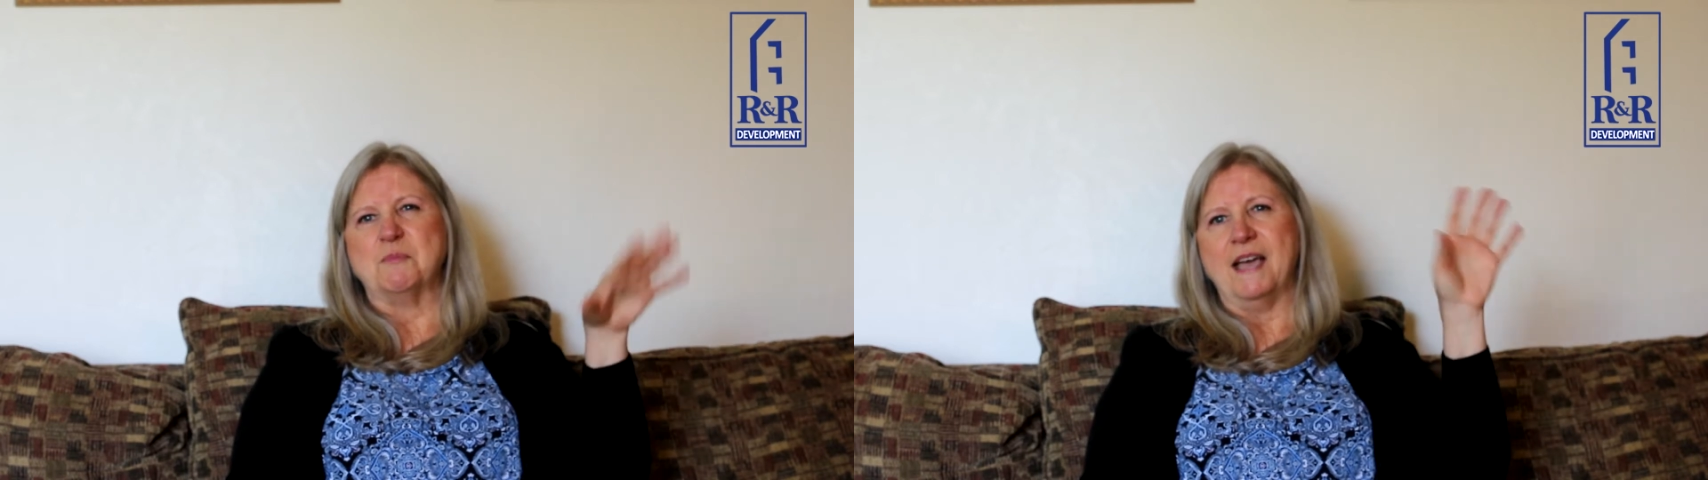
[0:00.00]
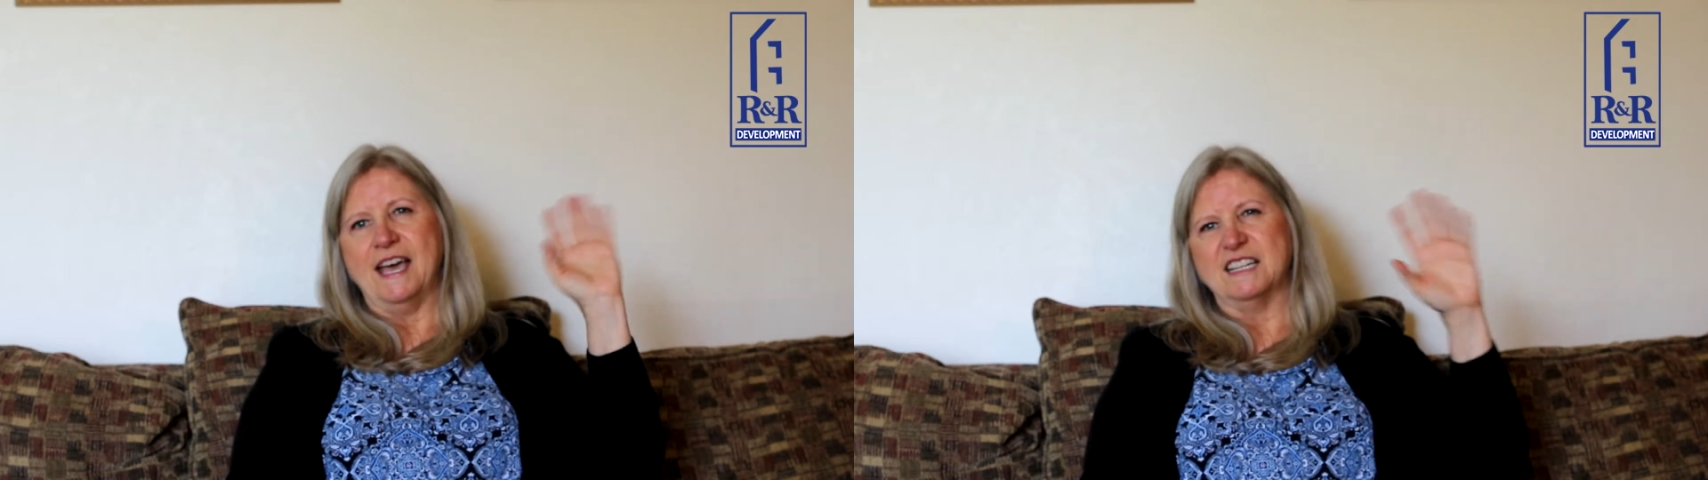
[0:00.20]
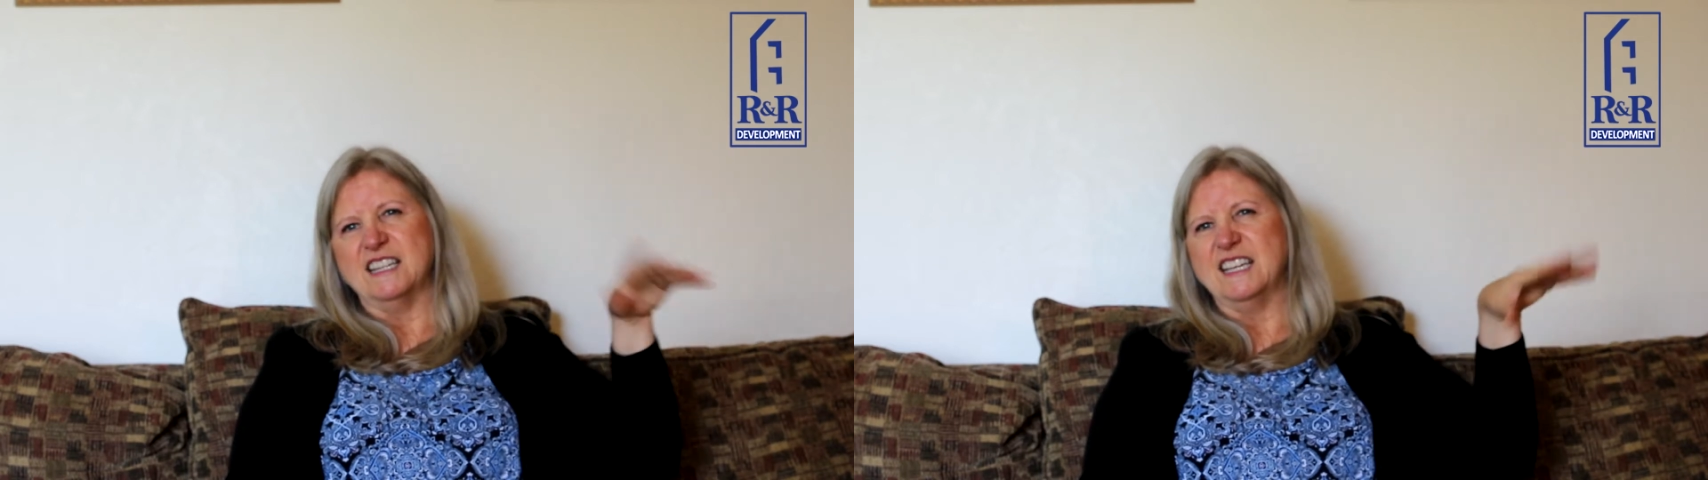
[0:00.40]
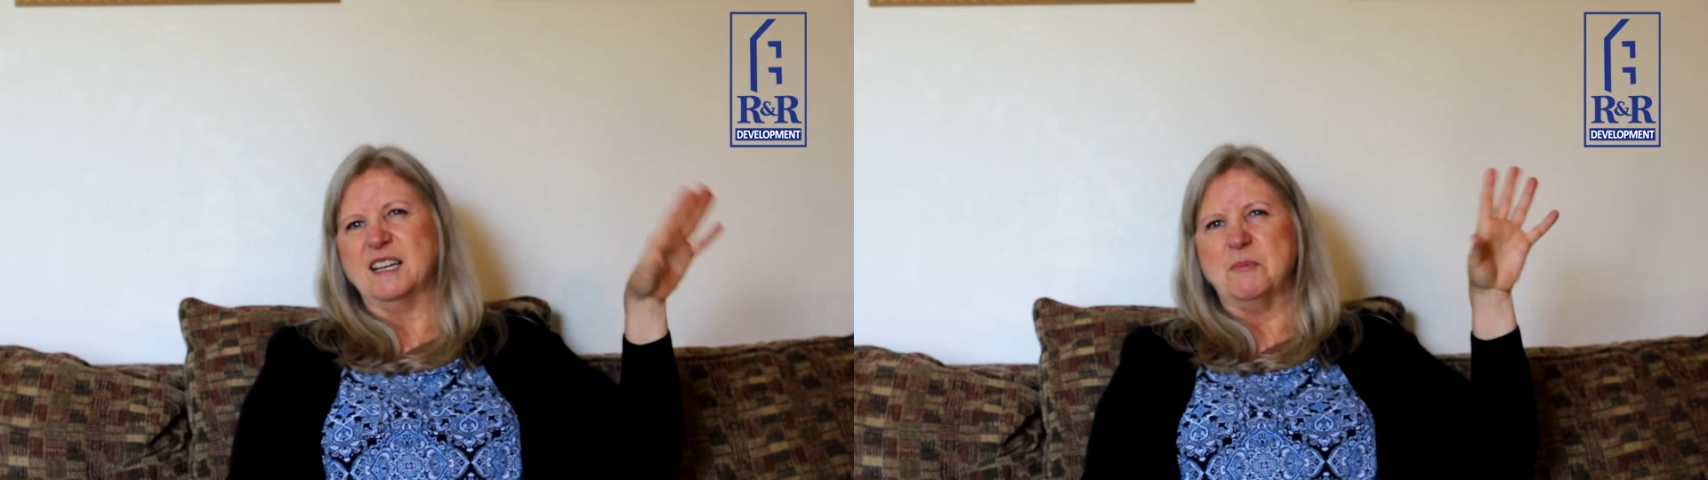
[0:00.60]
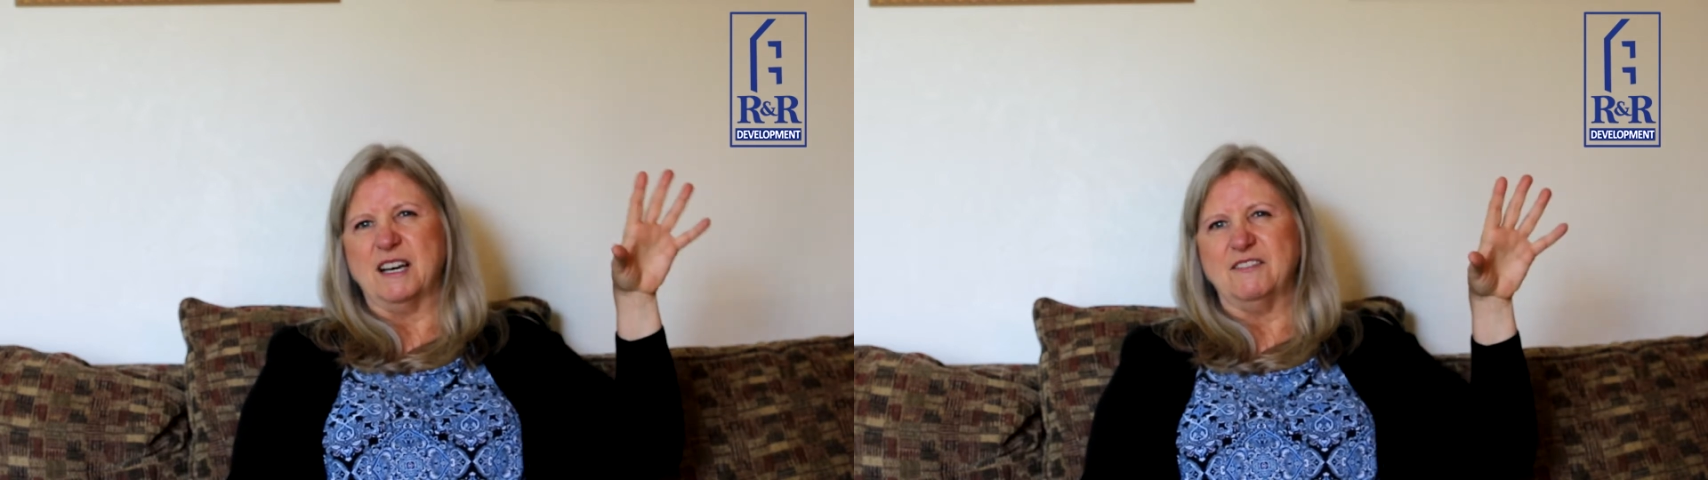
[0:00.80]
paneling
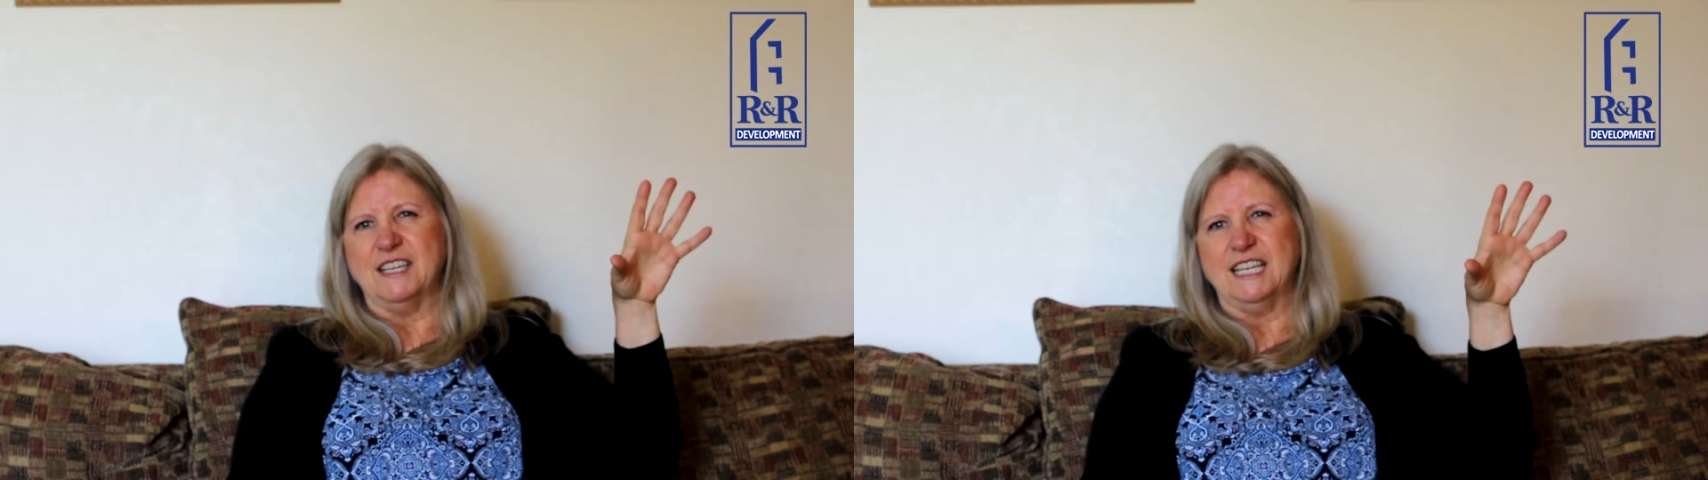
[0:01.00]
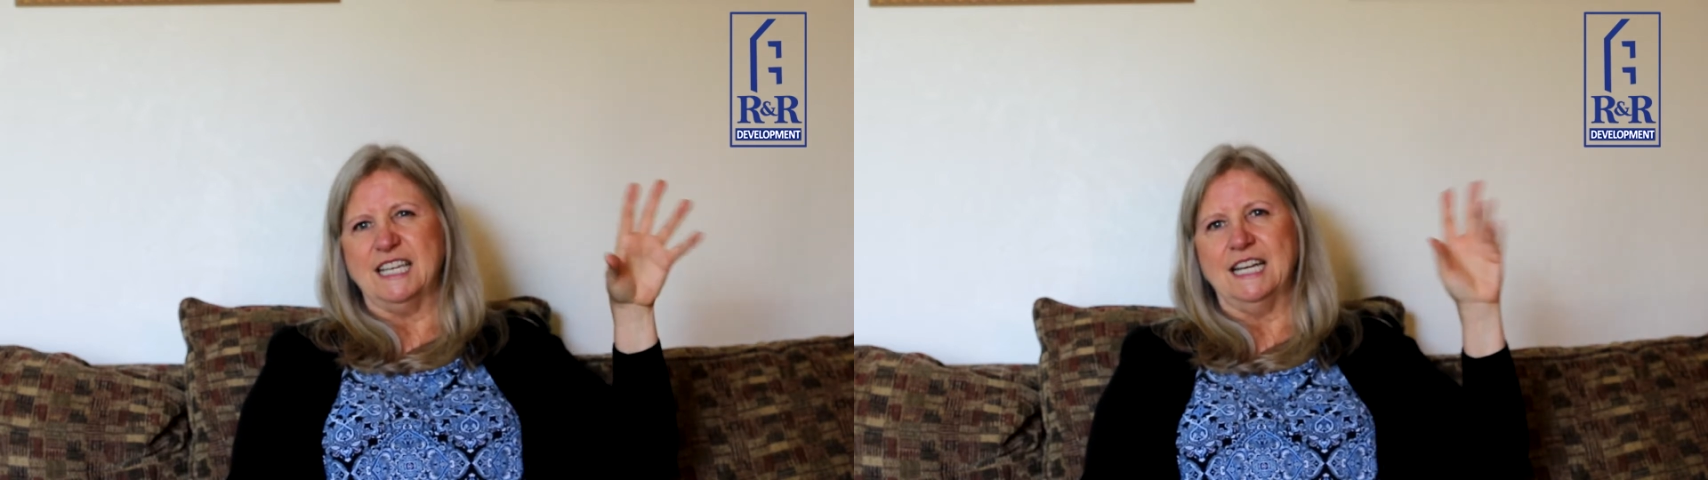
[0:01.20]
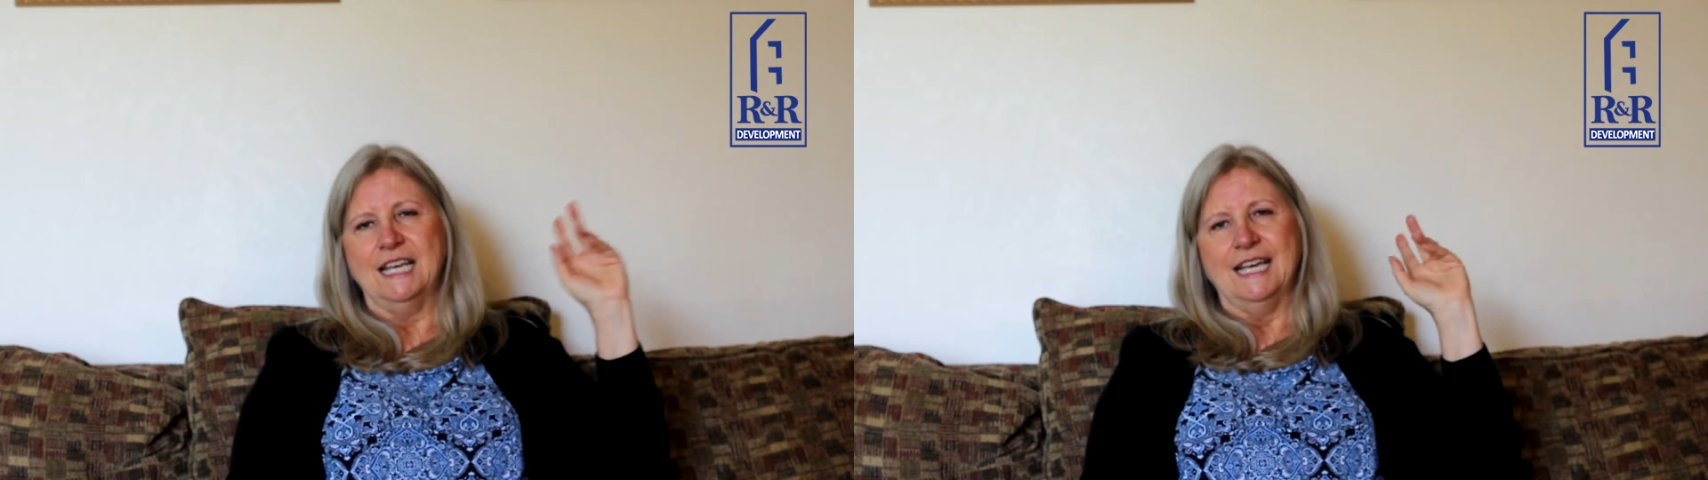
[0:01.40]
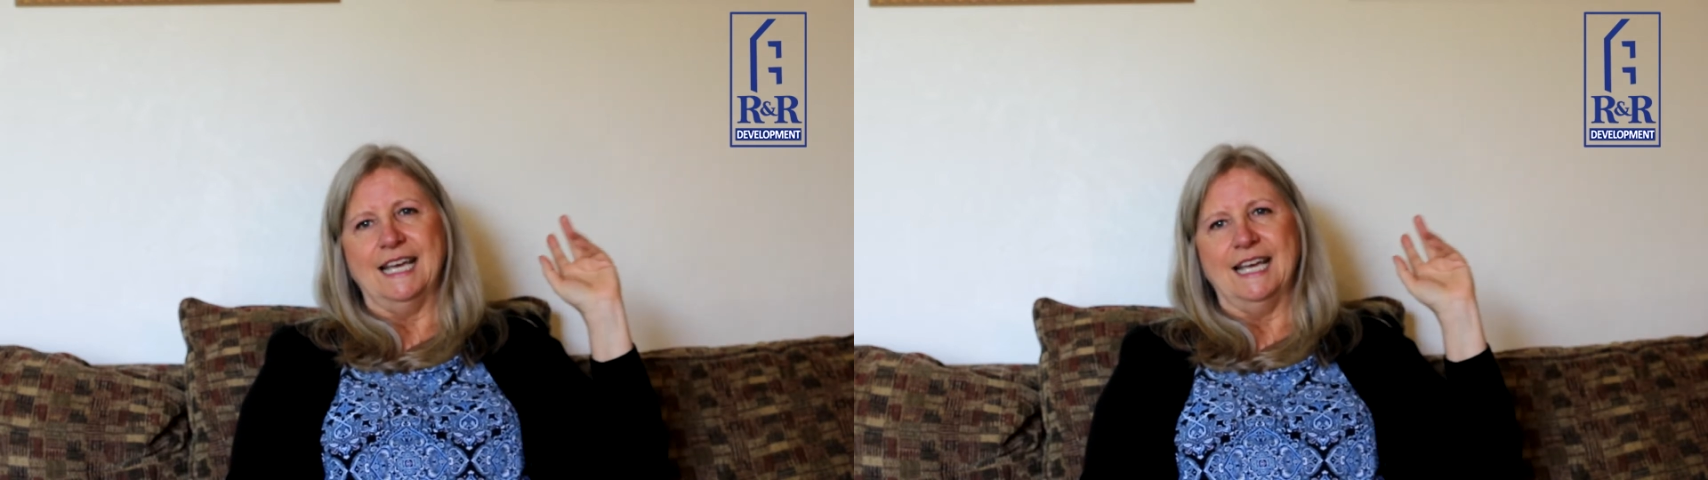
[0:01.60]
above it,